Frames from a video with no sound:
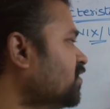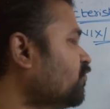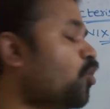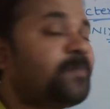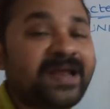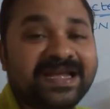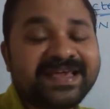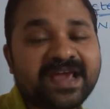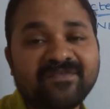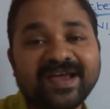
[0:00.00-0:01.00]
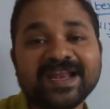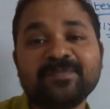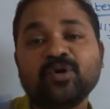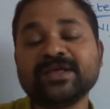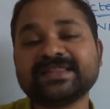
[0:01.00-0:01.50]
openly
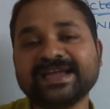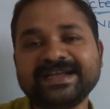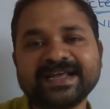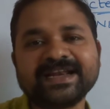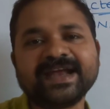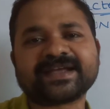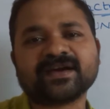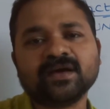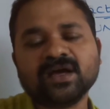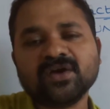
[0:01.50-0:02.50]
available in the internet.